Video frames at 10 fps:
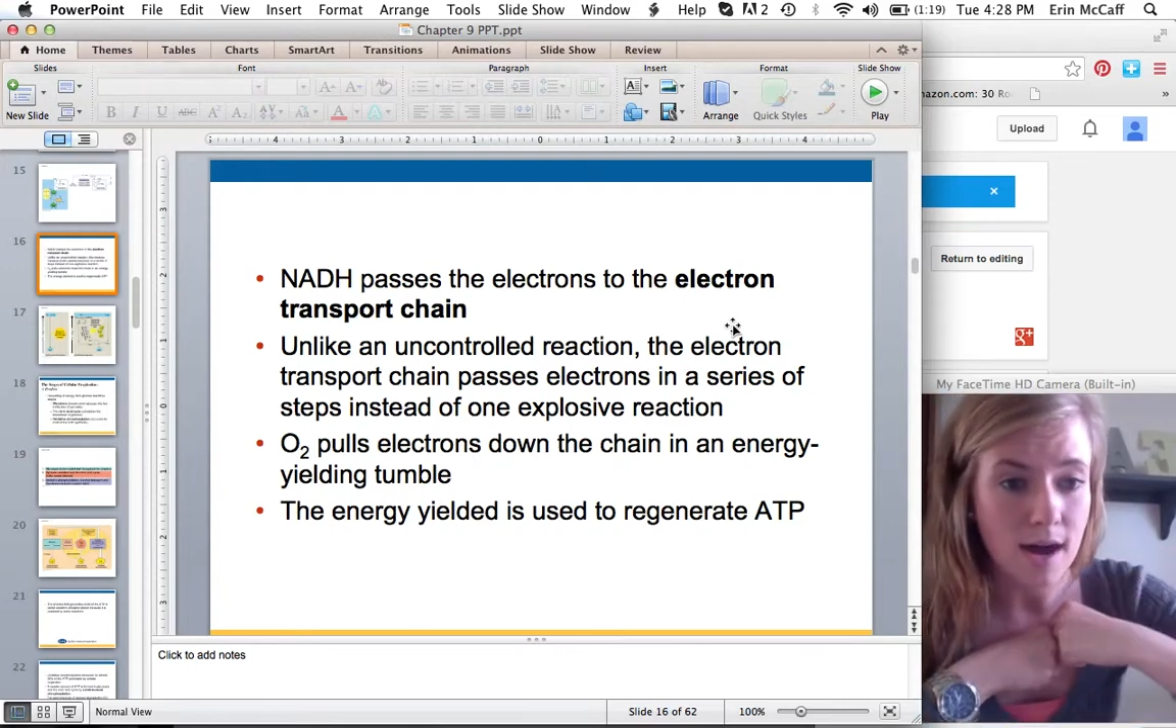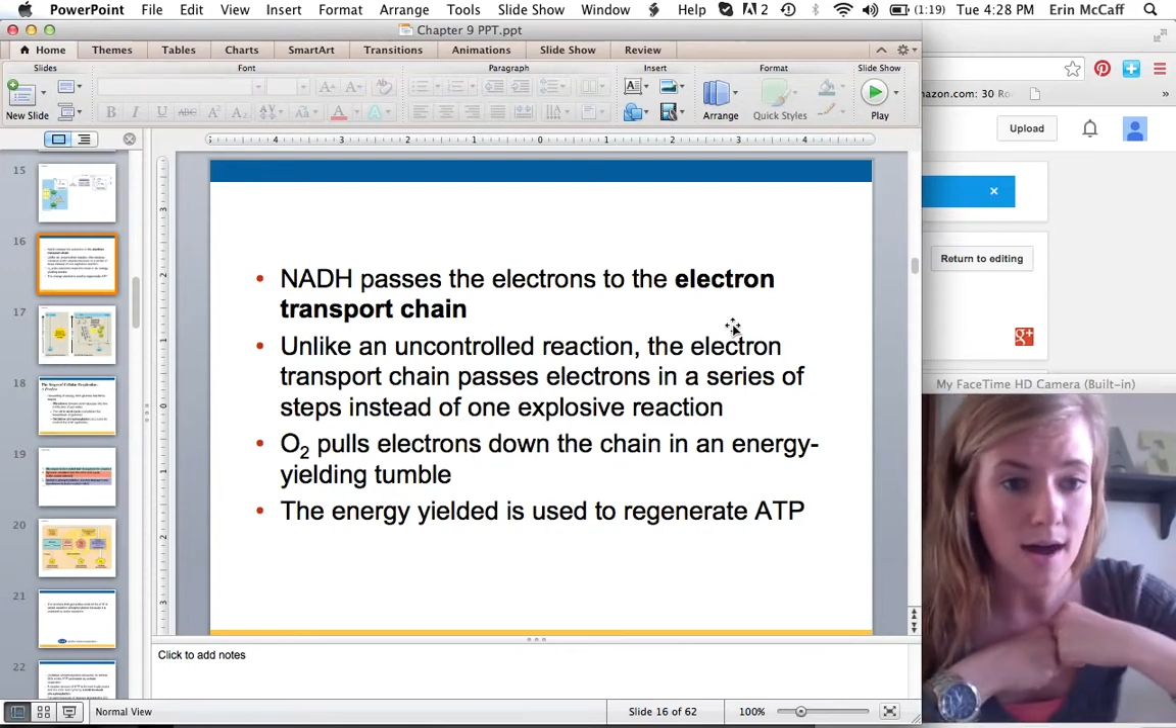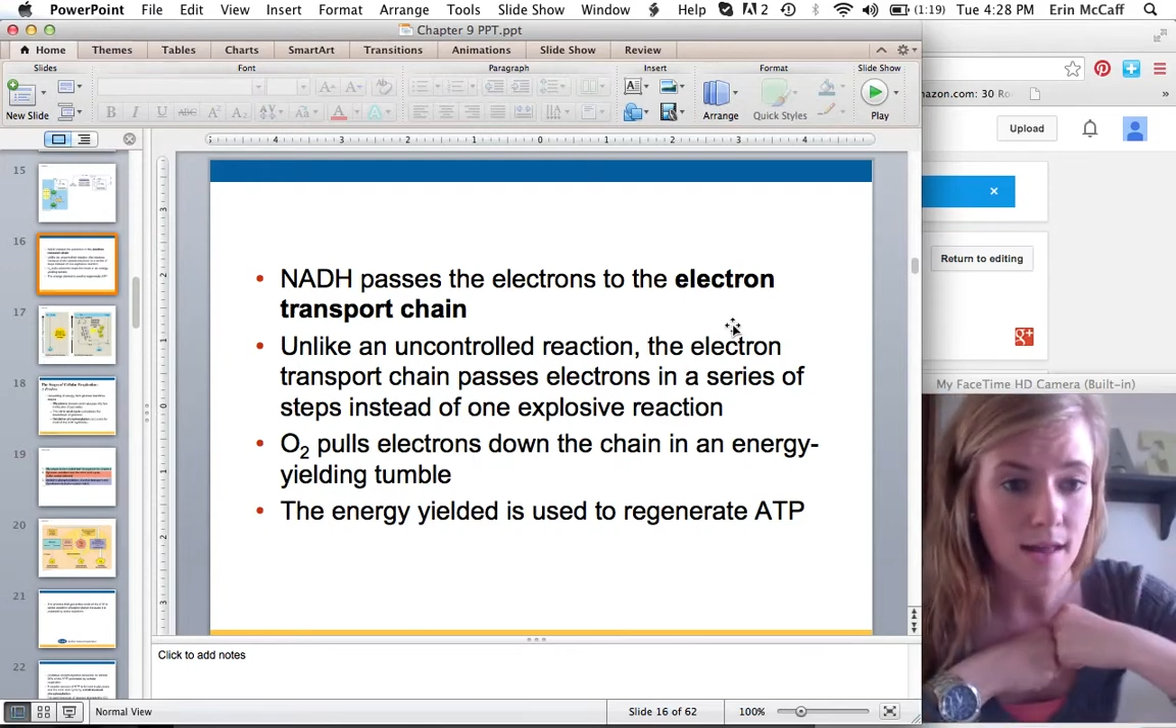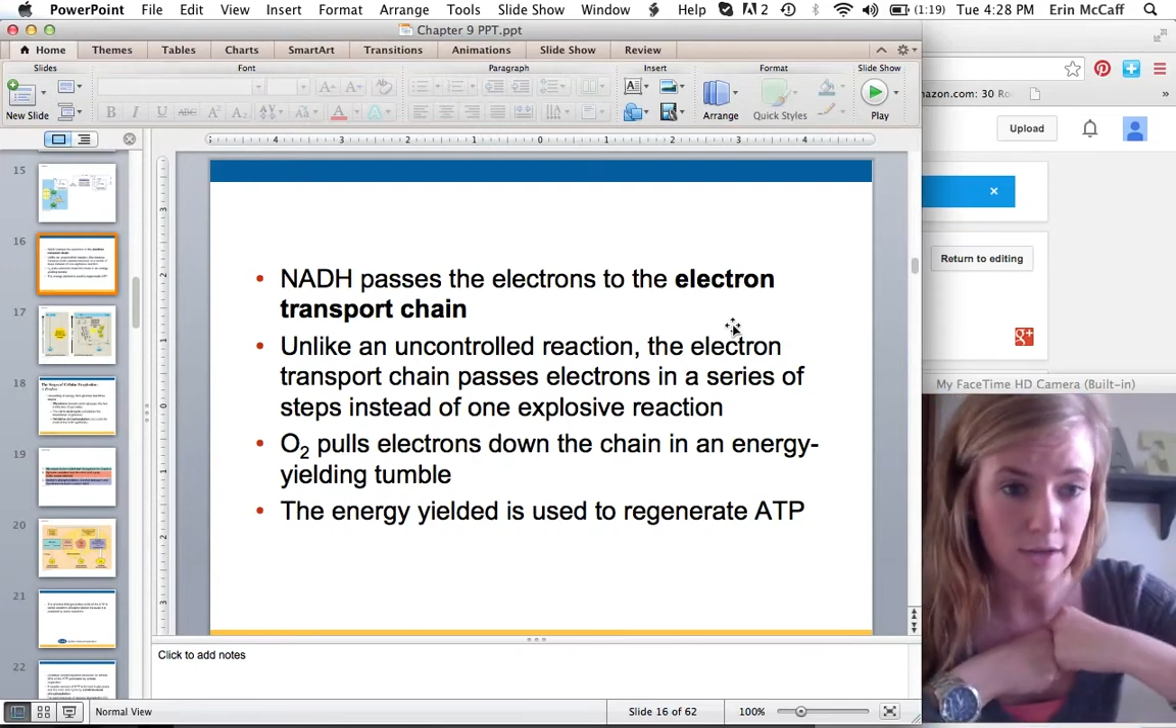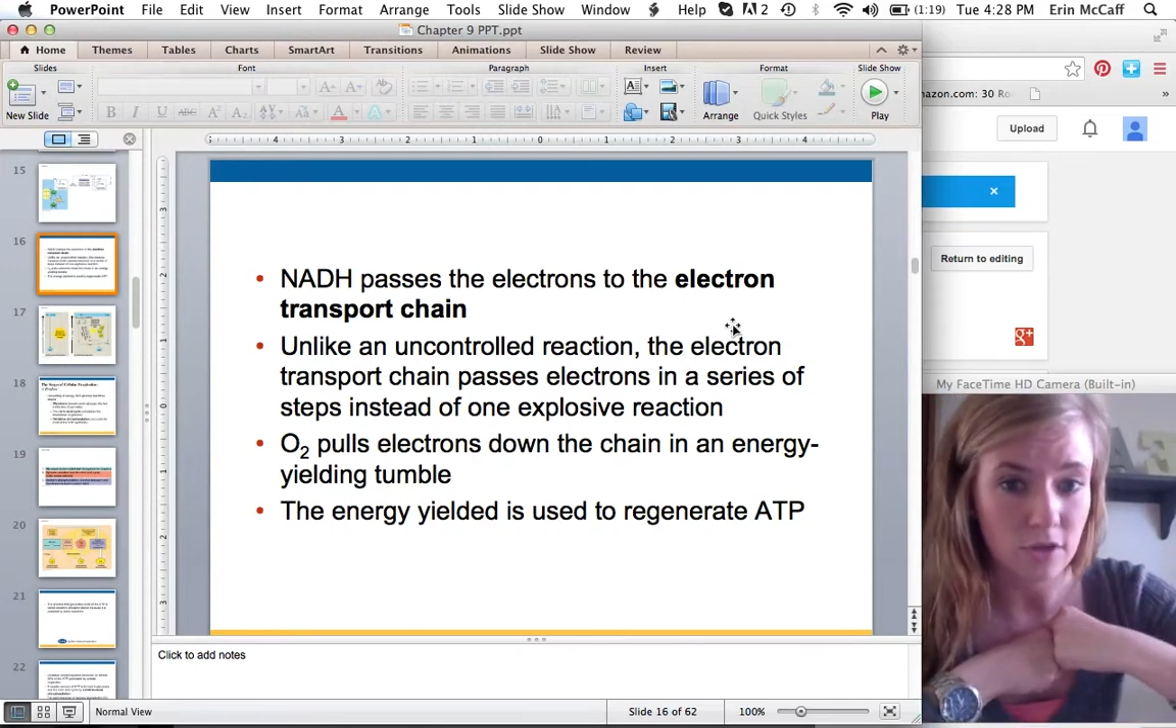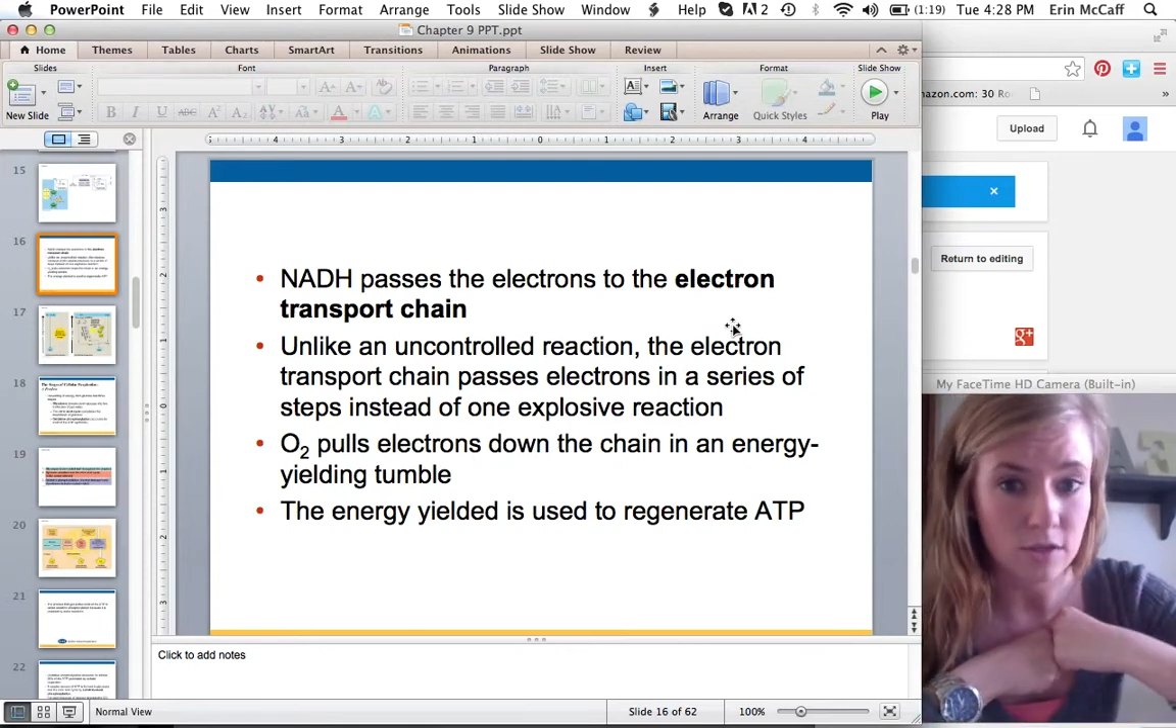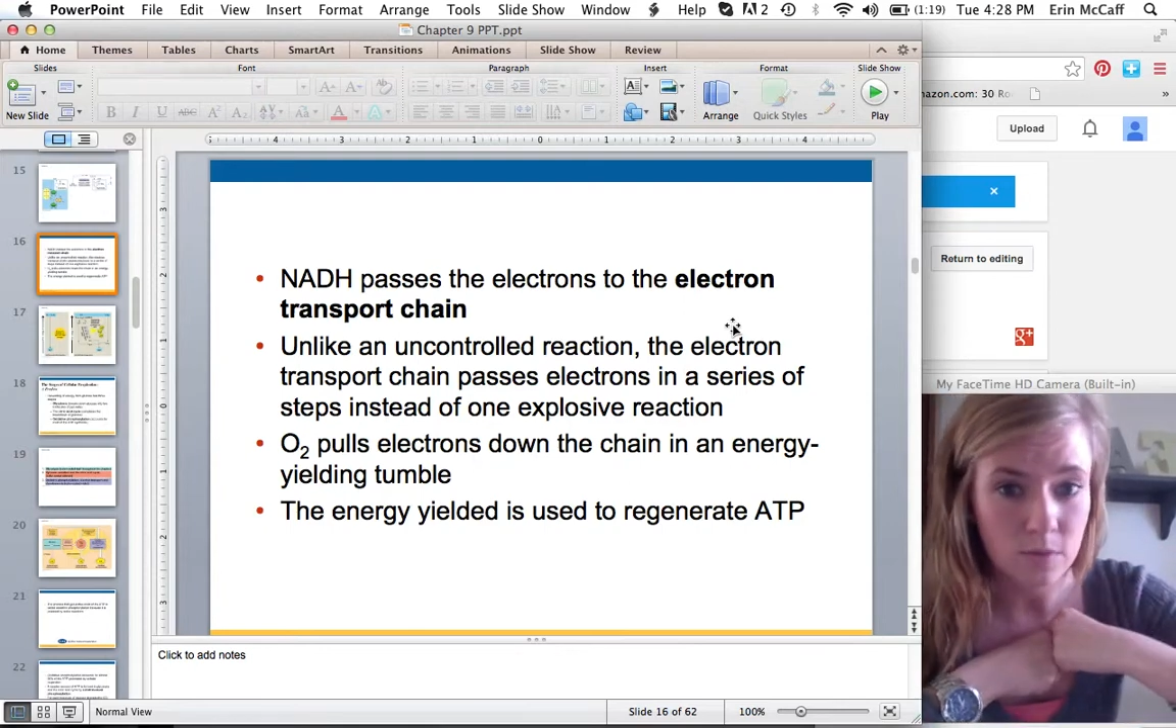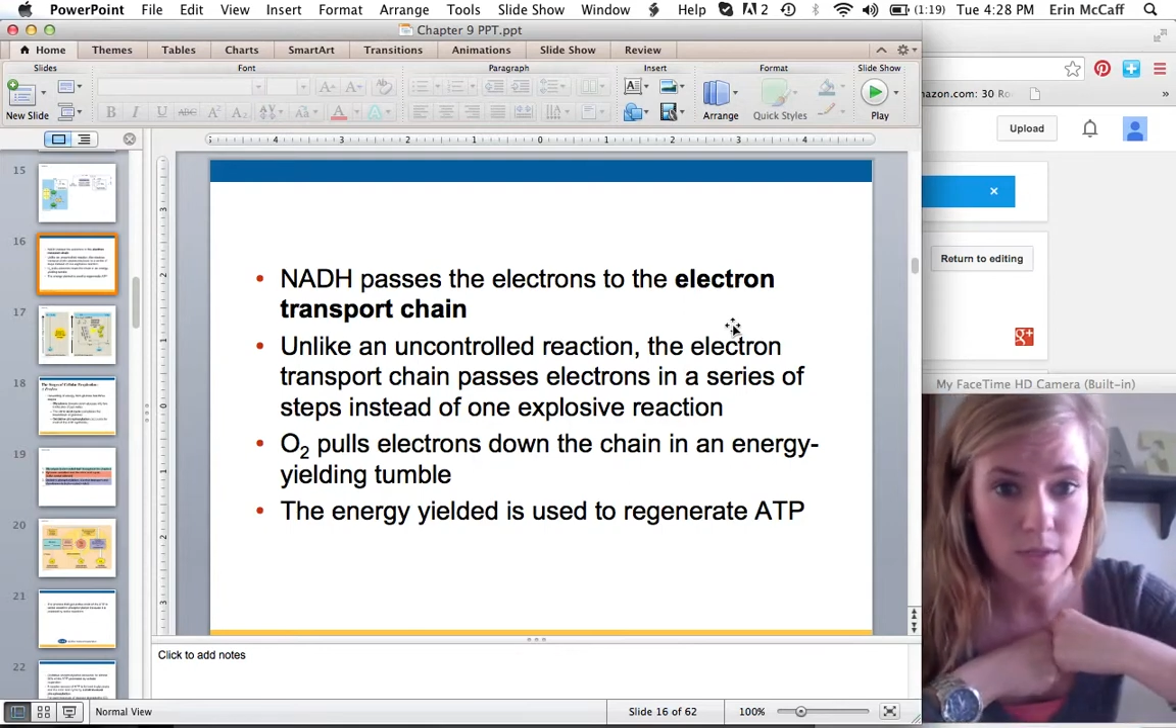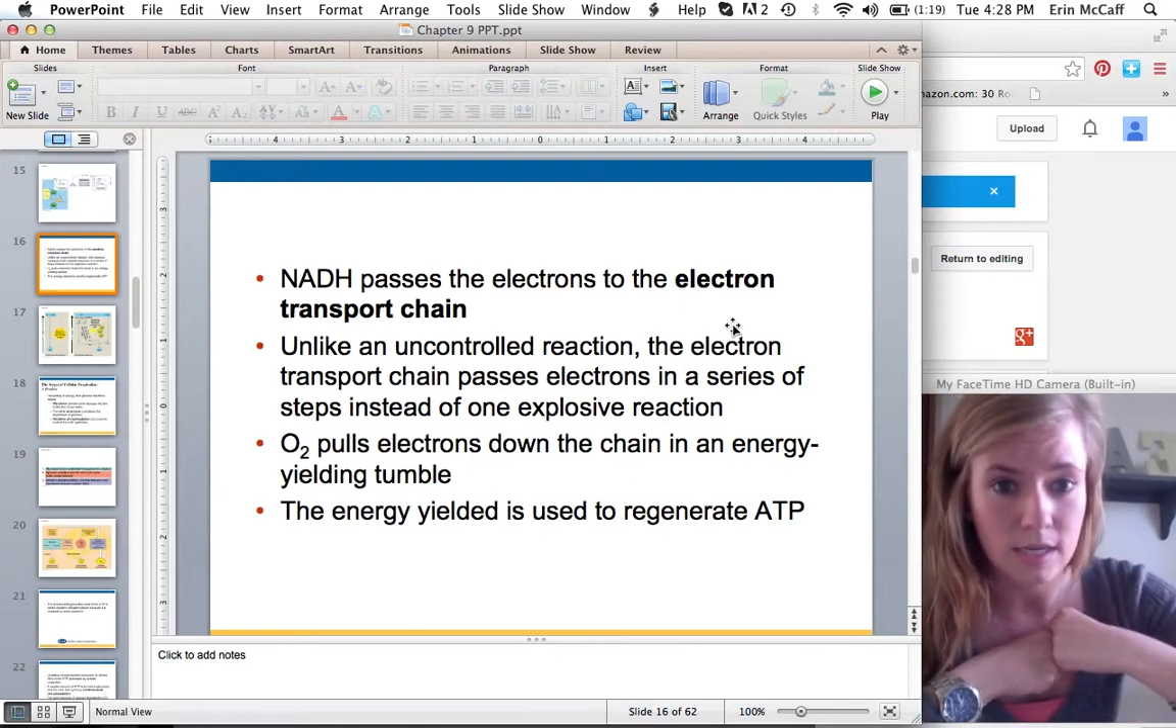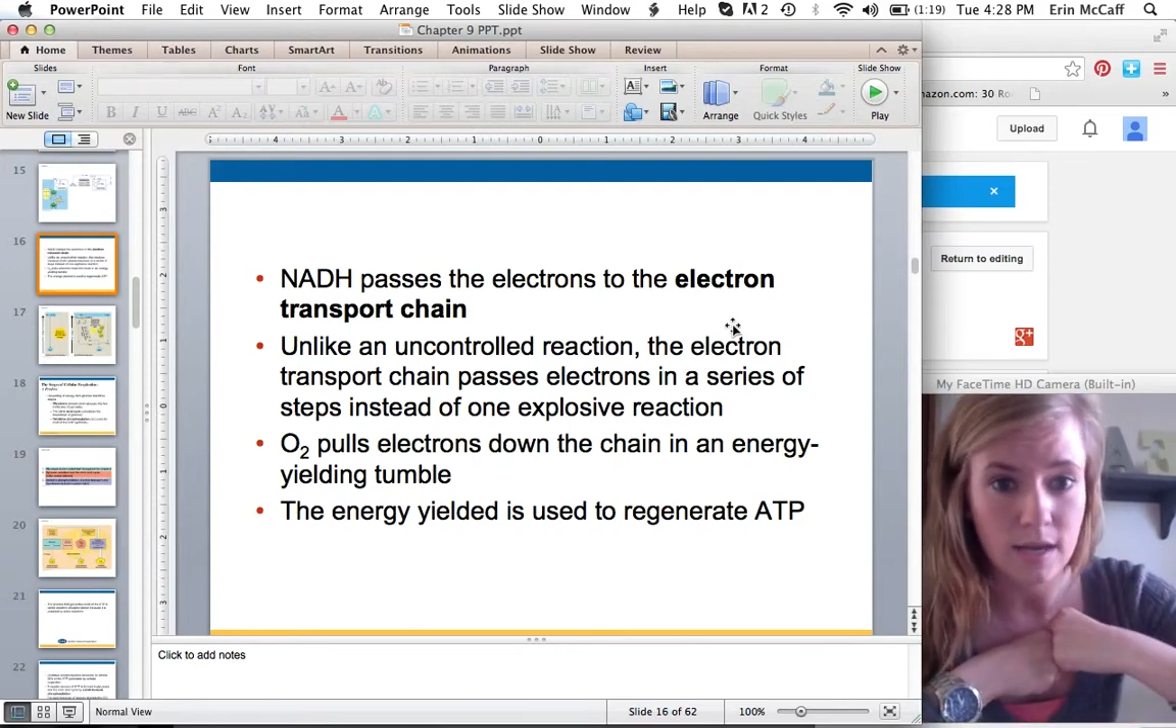electrons
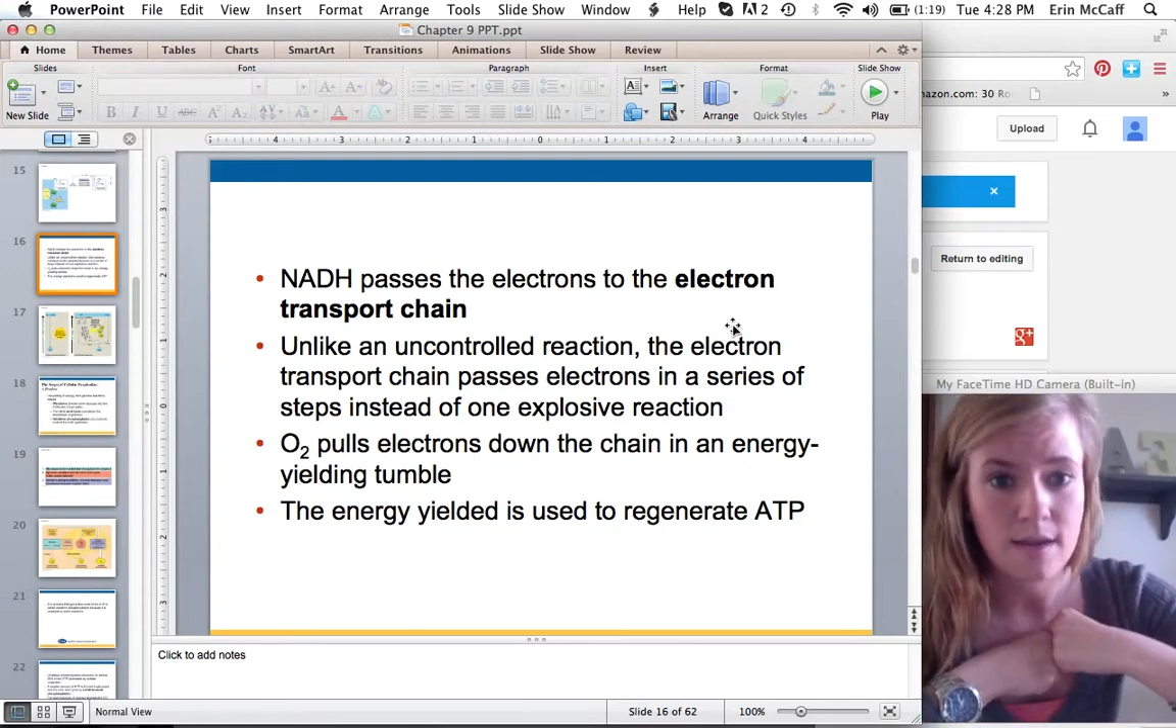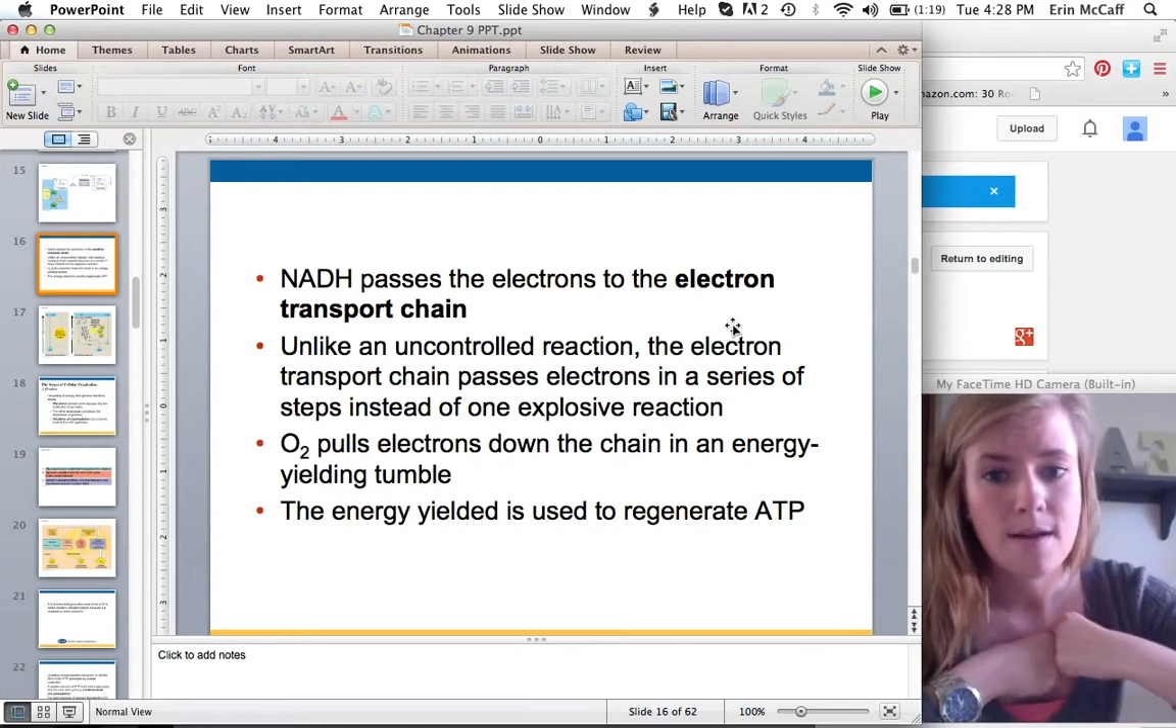towards it.